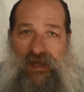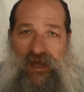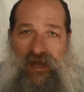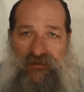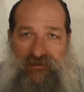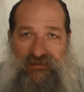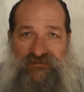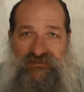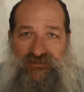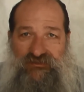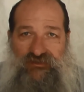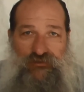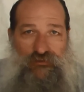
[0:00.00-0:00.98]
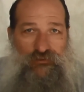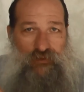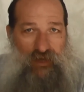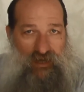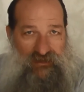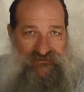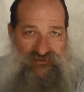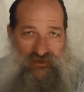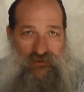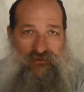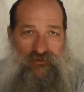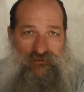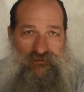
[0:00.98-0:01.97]
I listened to a
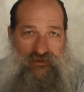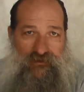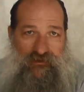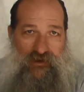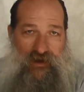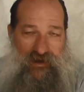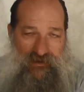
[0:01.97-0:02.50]
song on here